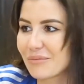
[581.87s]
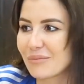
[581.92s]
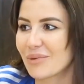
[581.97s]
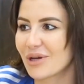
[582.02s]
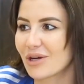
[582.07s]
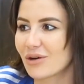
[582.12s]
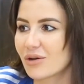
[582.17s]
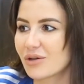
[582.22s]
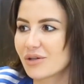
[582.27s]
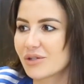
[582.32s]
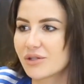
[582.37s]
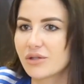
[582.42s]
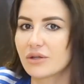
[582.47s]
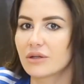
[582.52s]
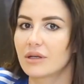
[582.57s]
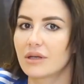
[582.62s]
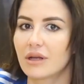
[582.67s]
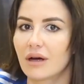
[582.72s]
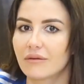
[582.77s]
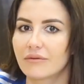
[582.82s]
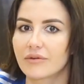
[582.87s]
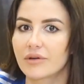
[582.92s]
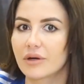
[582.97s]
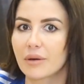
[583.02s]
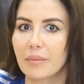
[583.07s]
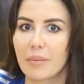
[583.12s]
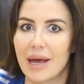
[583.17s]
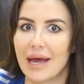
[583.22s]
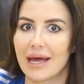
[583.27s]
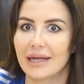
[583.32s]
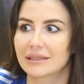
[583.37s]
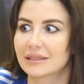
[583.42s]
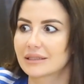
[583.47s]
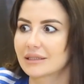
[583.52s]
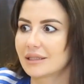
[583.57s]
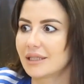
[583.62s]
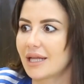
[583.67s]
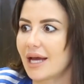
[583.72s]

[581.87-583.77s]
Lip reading: because you love your pets